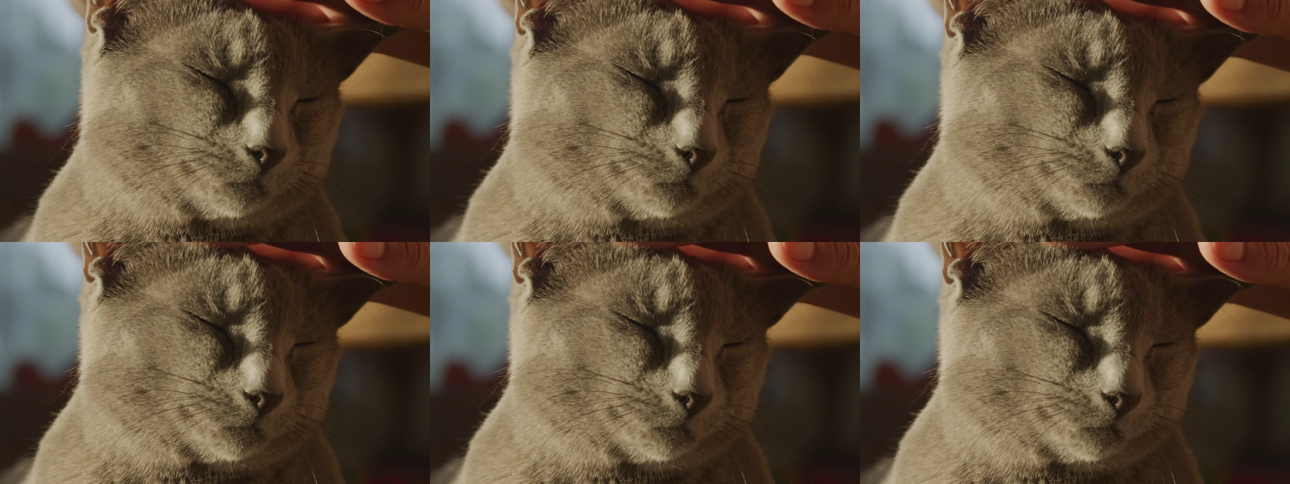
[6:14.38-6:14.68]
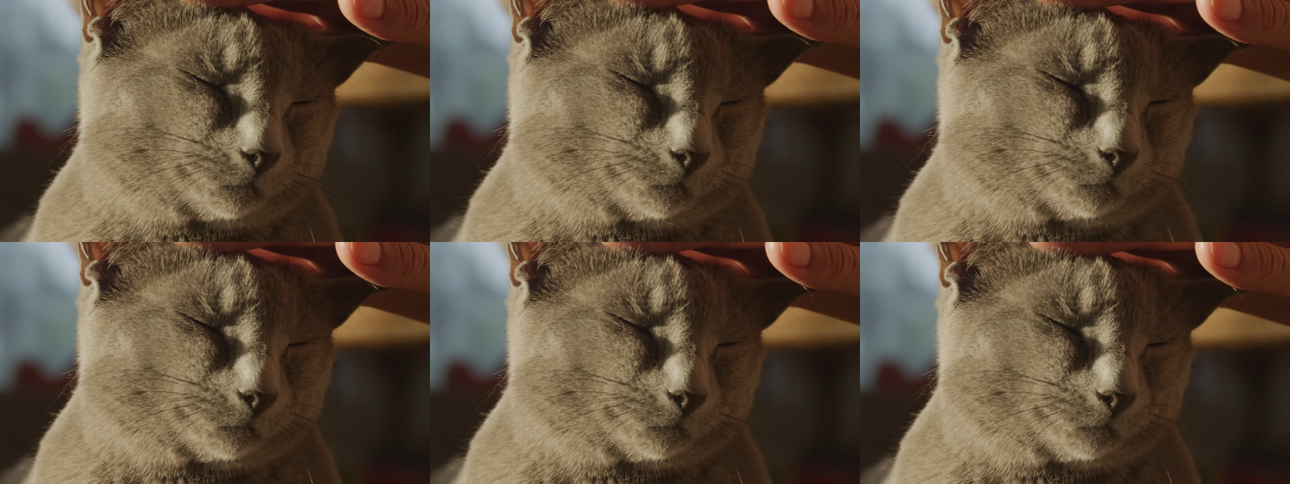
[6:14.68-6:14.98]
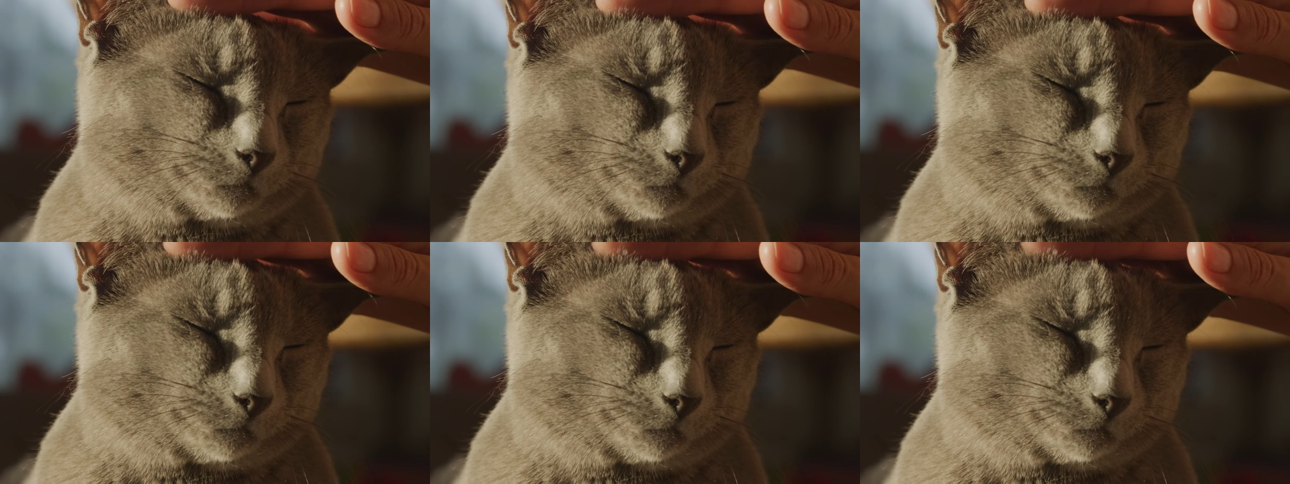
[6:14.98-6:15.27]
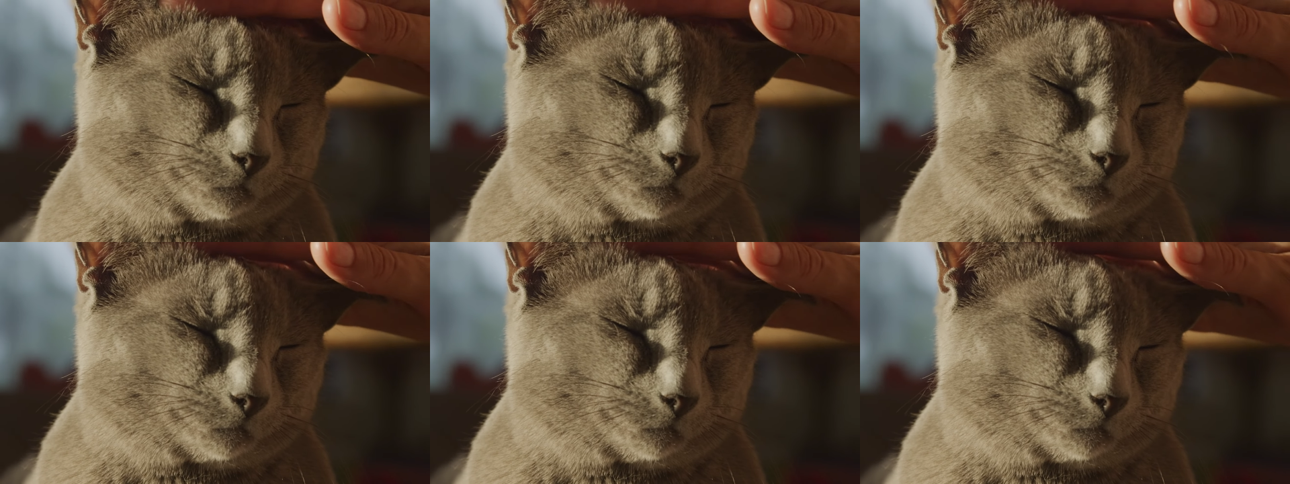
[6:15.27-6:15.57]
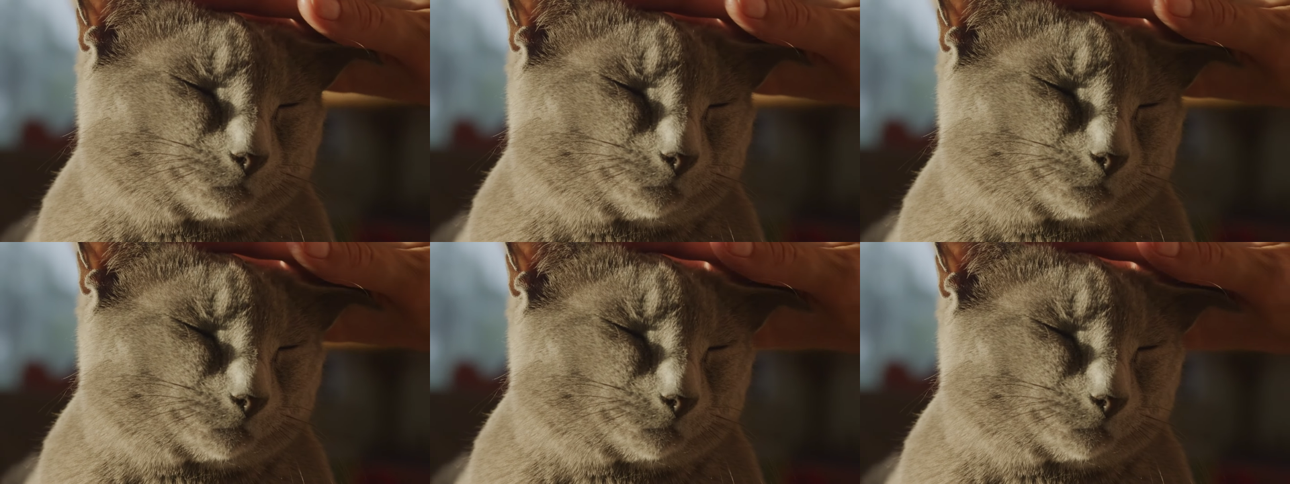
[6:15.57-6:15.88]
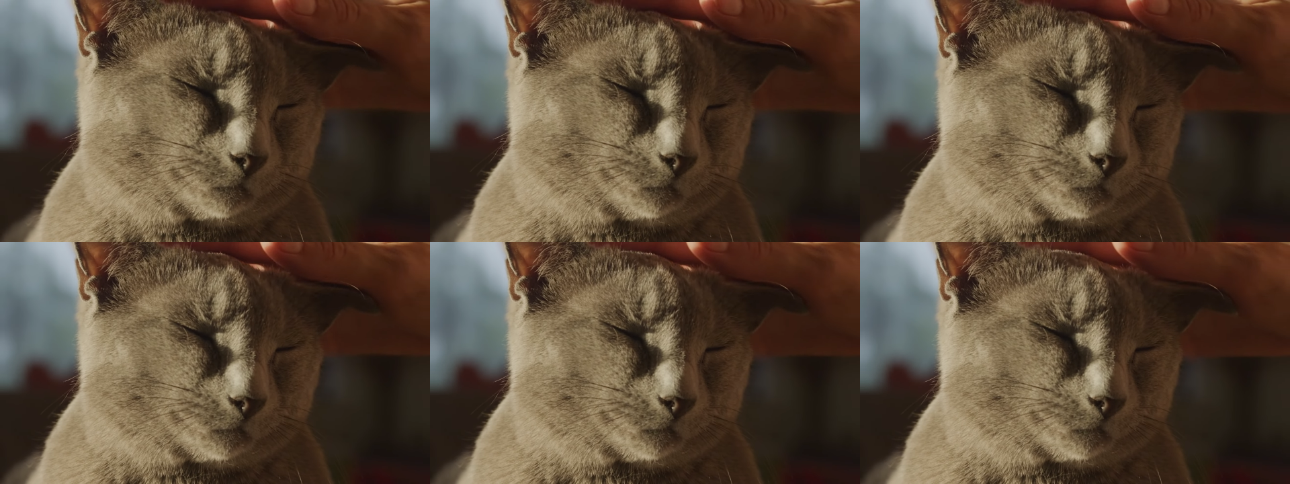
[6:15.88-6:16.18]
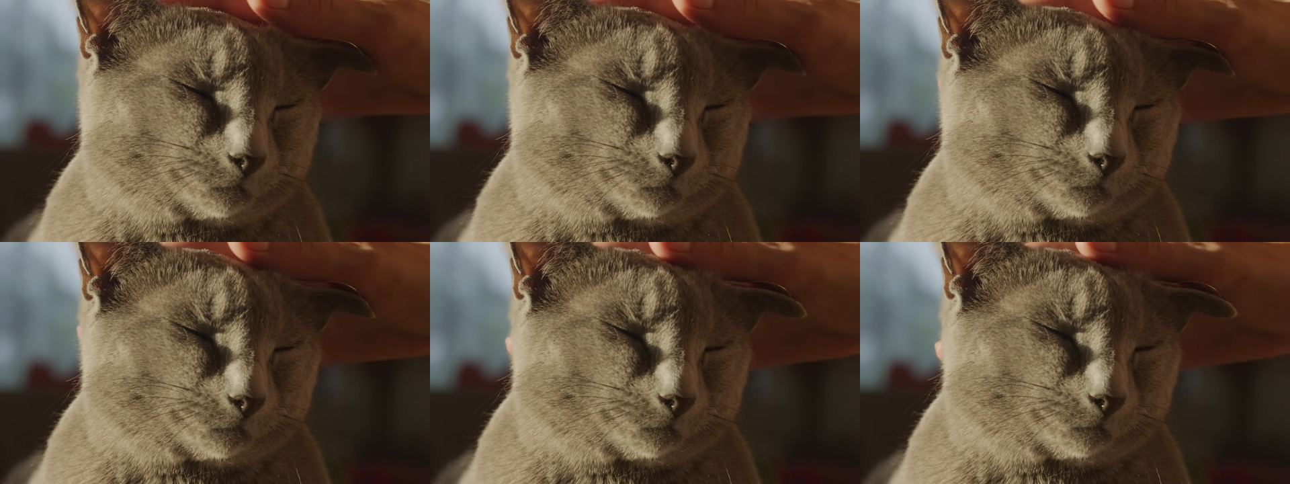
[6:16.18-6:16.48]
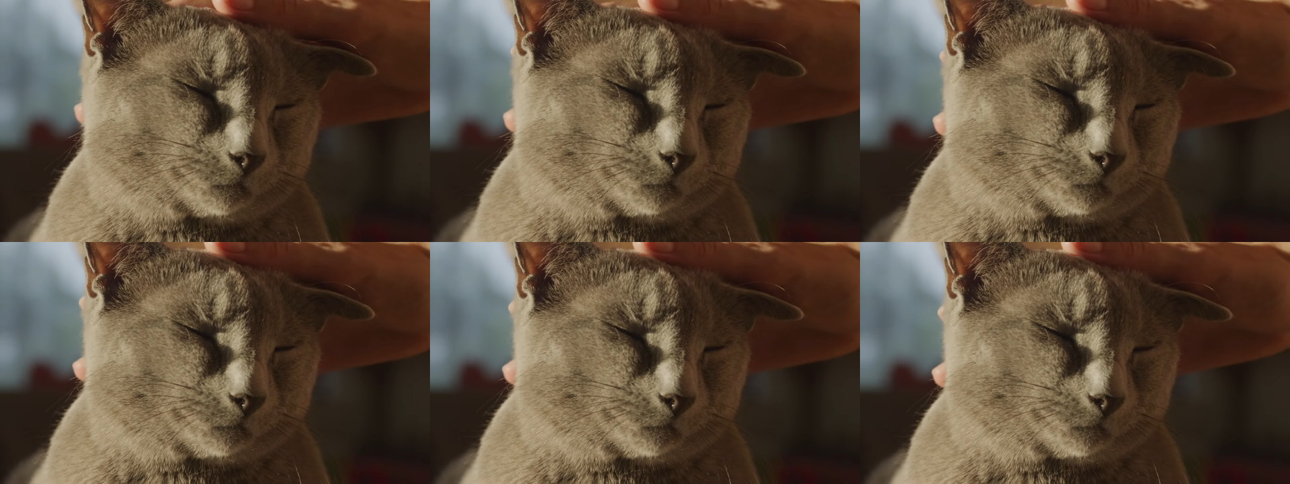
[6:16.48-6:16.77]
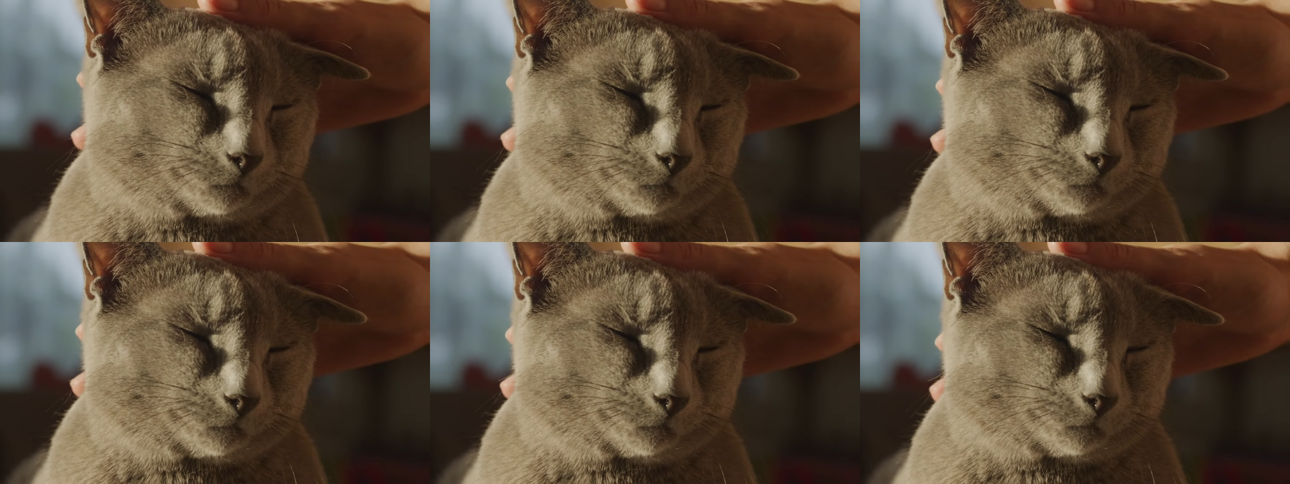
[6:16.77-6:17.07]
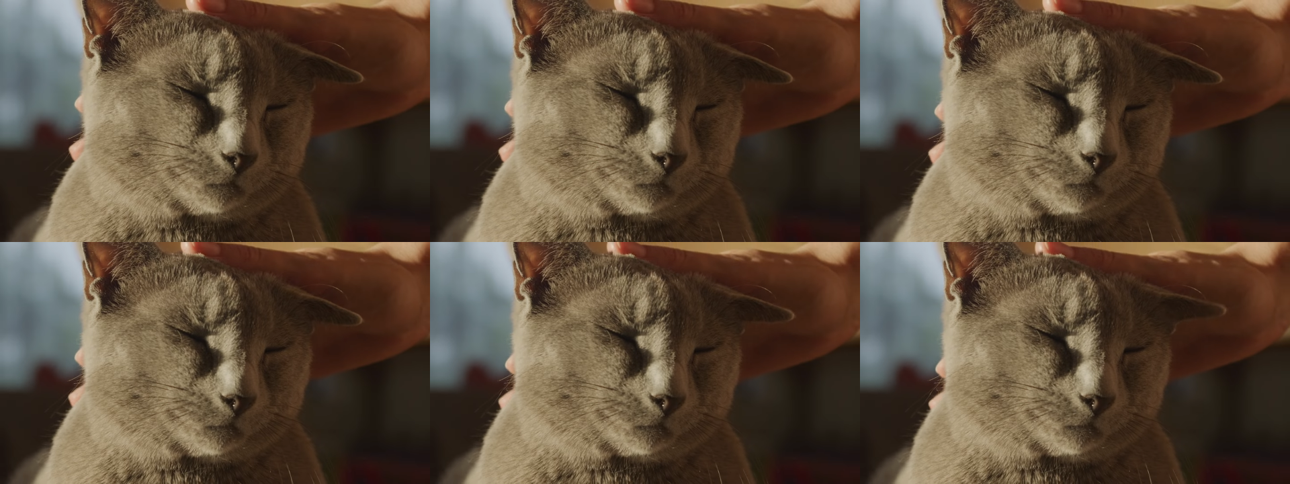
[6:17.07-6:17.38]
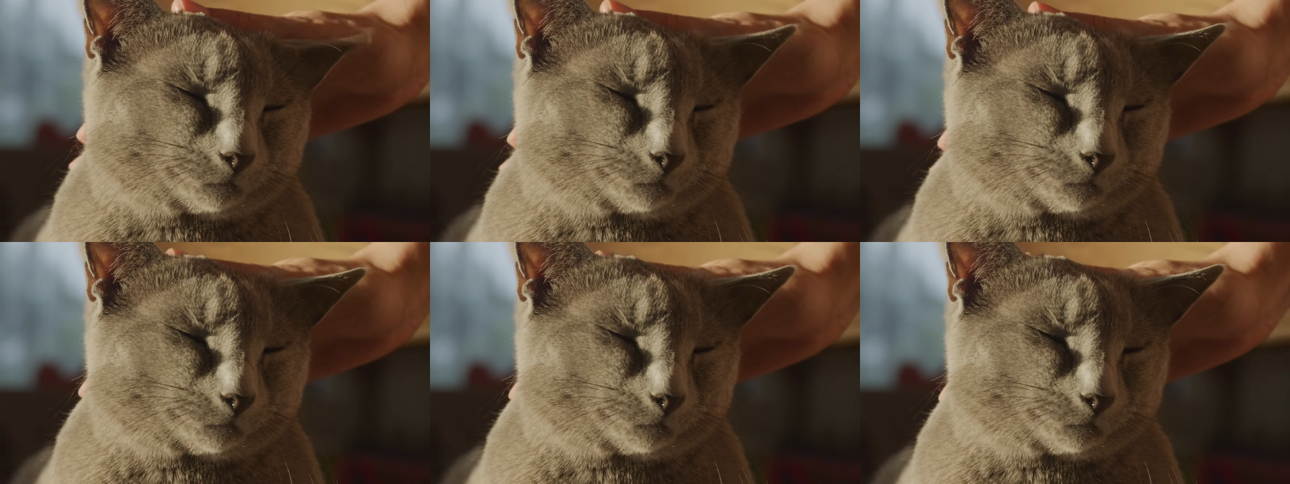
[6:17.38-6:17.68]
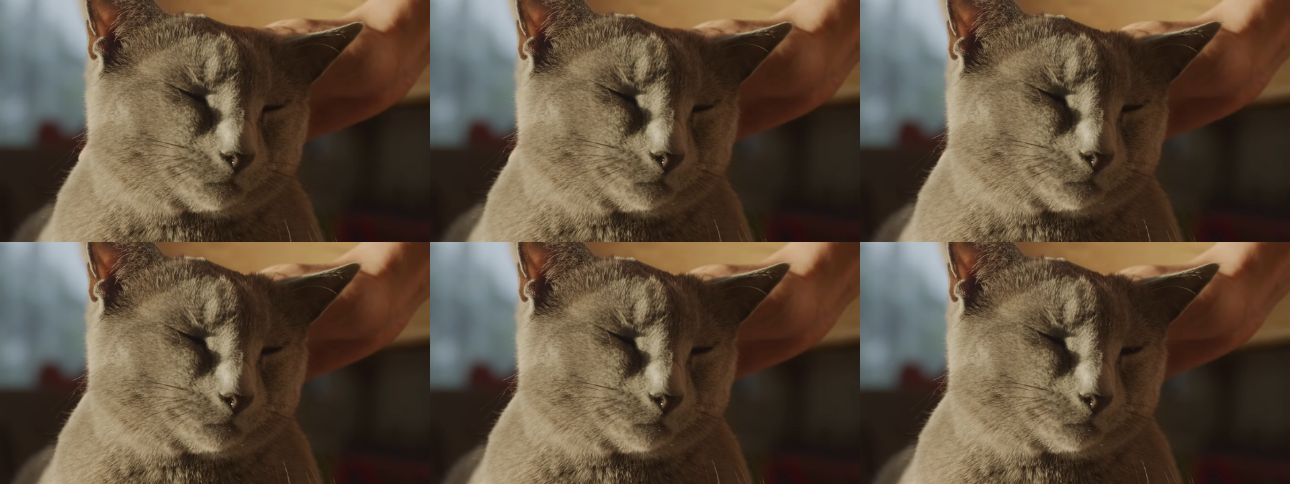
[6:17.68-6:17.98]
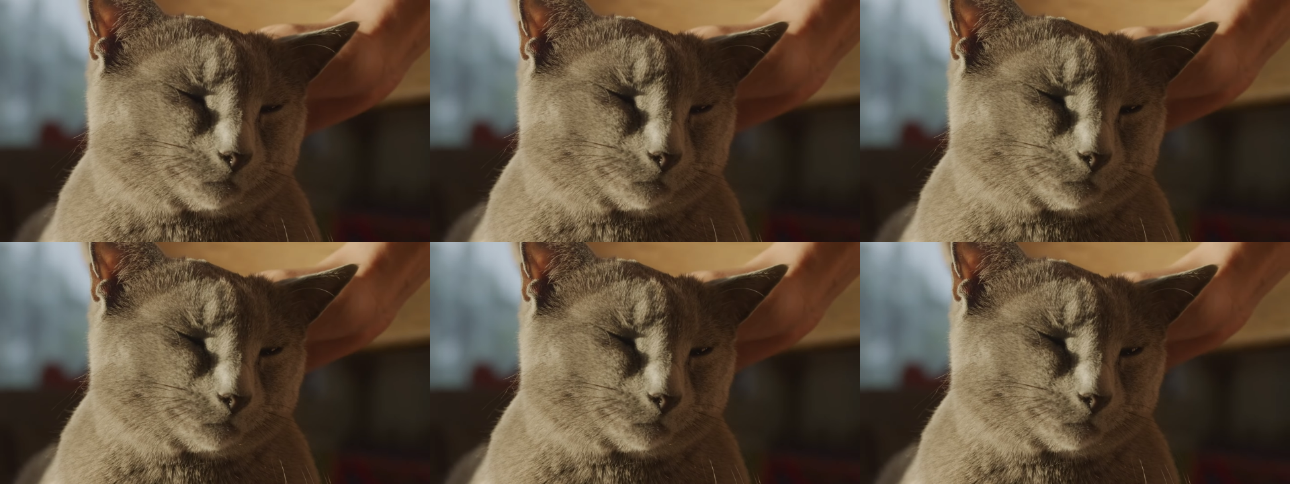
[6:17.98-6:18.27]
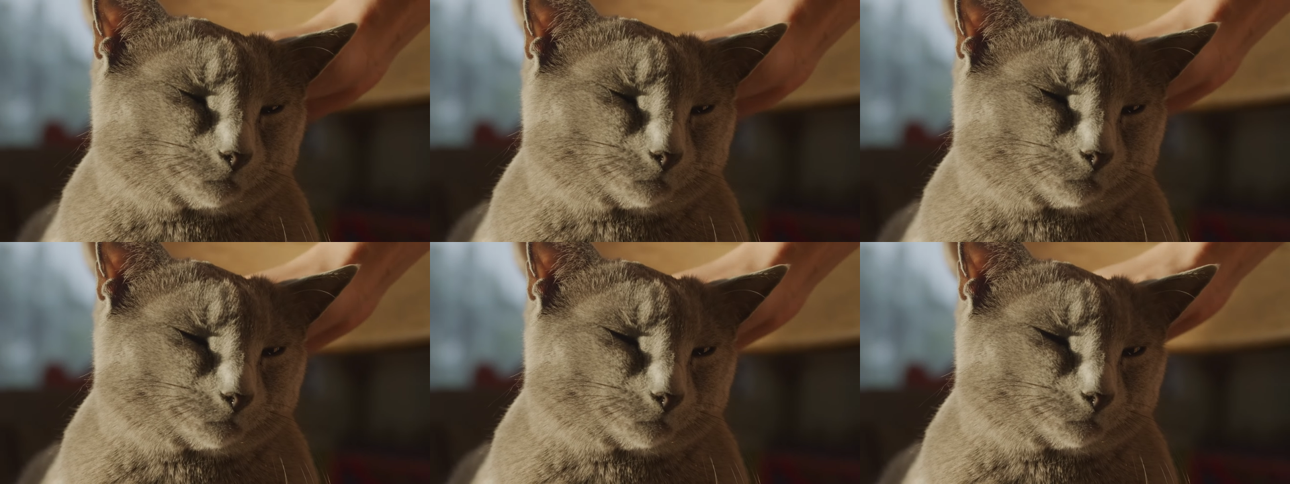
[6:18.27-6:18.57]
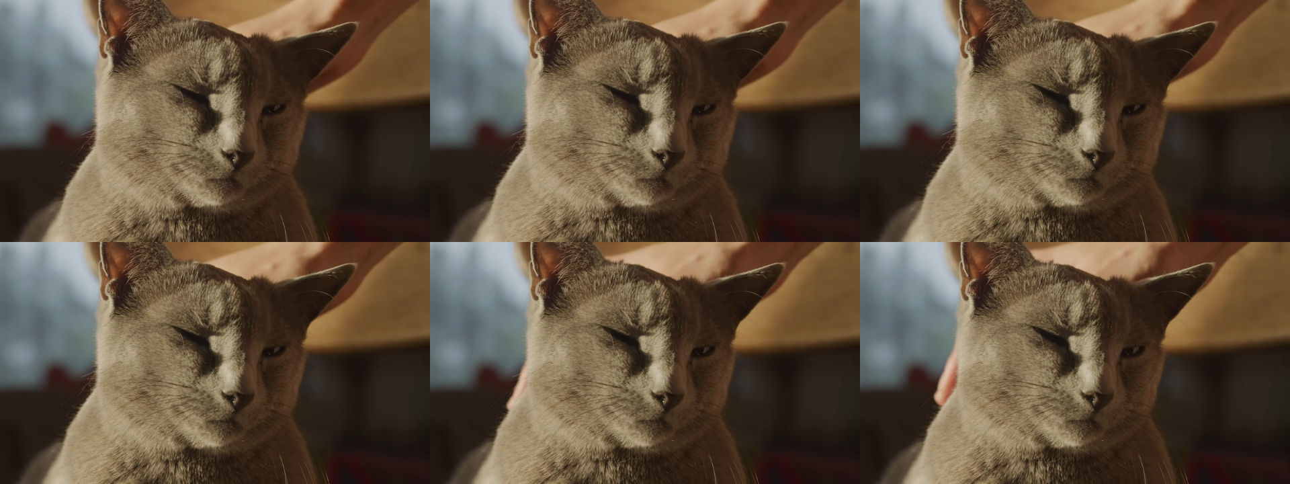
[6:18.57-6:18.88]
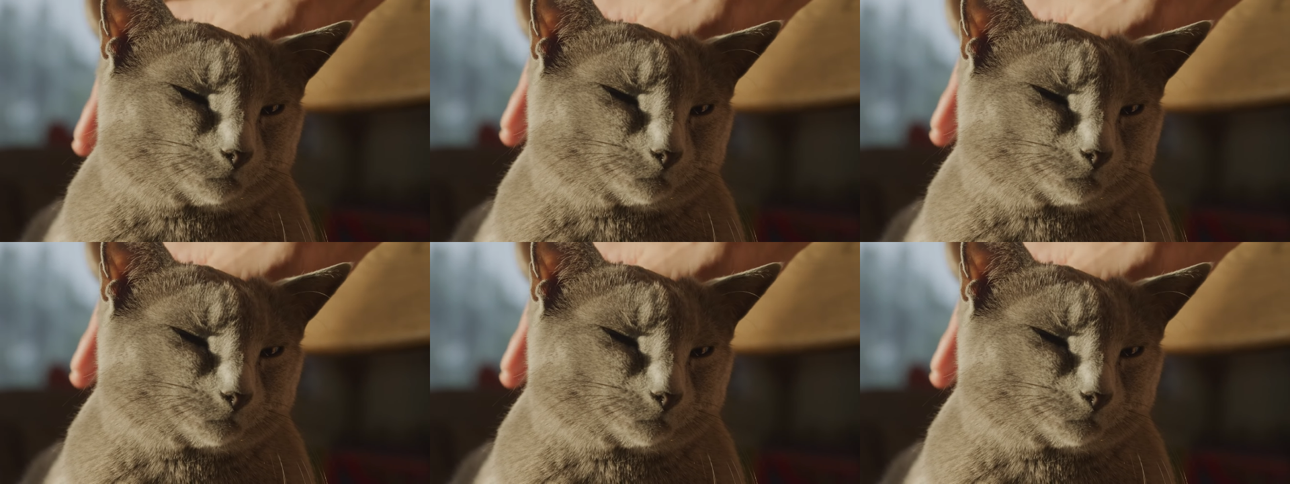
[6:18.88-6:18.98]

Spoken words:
Nobody's mouth can be seen.